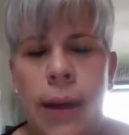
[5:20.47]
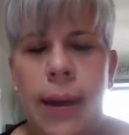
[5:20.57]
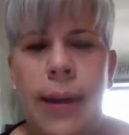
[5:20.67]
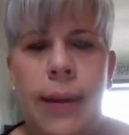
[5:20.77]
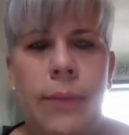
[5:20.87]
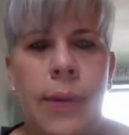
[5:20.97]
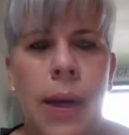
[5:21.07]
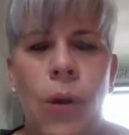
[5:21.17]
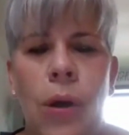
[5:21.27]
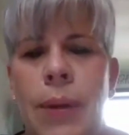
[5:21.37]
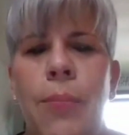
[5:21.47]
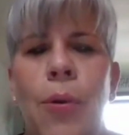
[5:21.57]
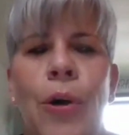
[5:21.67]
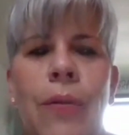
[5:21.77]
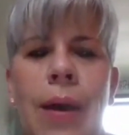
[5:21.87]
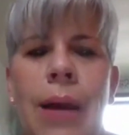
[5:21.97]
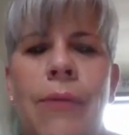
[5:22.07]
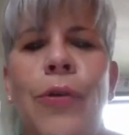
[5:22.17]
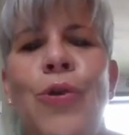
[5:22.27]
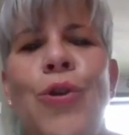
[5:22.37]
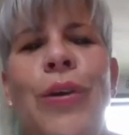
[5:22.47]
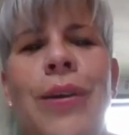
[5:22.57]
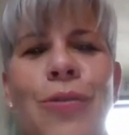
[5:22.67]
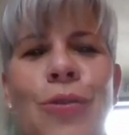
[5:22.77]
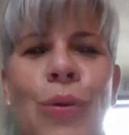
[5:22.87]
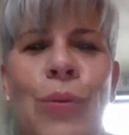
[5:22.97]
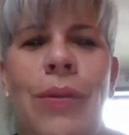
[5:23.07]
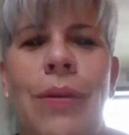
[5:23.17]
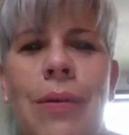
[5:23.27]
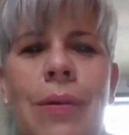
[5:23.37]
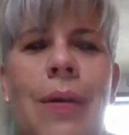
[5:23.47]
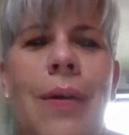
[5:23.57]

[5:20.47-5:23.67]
and I want to be part of that future history when they're